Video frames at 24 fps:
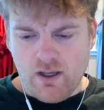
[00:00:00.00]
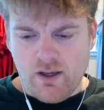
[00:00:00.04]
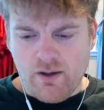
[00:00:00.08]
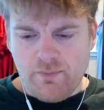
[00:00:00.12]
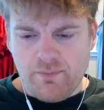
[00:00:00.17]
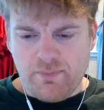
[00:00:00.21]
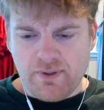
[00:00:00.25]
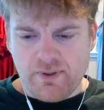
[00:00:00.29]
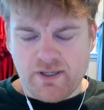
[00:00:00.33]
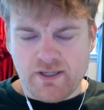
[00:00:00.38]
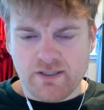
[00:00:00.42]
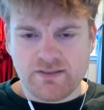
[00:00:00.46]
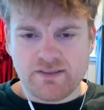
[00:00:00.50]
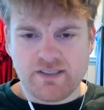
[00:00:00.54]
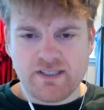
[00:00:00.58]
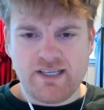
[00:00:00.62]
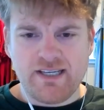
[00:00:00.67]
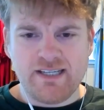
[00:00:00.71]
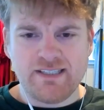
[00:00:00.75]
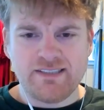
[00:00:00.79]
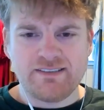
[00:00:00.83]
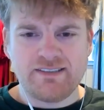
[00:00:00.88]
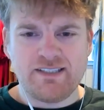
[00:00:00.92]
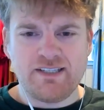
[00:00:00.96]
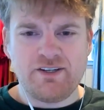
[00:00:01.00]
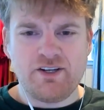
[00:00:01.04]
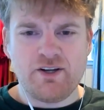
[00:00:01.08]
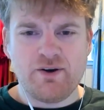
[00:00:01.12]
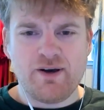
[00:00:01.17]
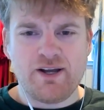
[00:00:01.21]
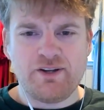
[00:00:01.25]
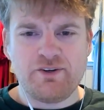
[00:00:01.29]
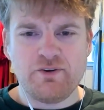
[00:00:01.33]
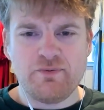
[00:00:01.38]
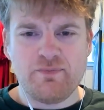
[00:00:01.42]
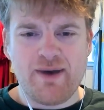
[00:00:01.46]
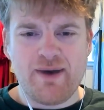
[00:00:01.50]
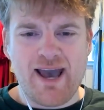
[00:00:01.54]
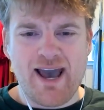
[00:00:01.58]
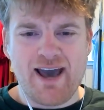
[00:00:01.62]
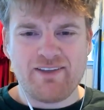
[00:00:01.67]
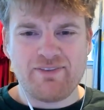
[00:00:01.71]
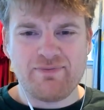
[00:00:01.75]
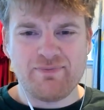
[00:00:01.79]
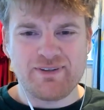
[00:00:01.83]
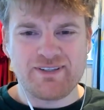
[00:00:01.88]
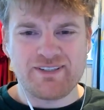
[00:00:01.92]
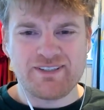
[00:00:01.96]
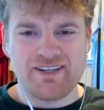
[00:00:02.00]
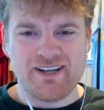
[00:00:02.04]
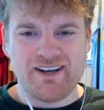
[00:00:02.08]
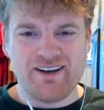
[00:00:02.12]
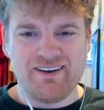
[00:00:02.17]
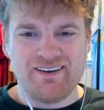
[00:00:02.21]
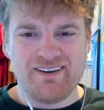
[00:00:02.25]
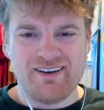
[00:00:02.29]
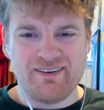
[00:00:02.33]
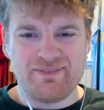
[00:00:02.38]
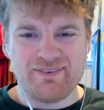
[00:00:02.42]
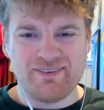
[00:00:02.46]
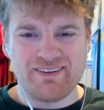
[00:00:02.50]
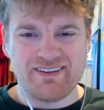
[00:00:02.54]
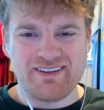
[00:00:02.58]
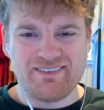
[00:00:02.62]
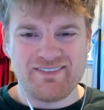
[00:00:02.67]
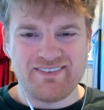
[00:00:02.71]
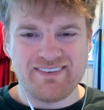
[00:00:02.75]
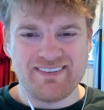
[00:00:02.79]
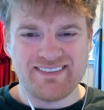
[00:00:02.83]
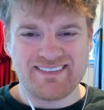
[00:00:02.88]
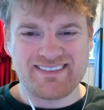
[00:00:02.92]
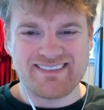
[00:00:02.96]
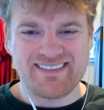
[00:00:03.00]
Because the kids didn't know how to do math, Michelle, I believe is.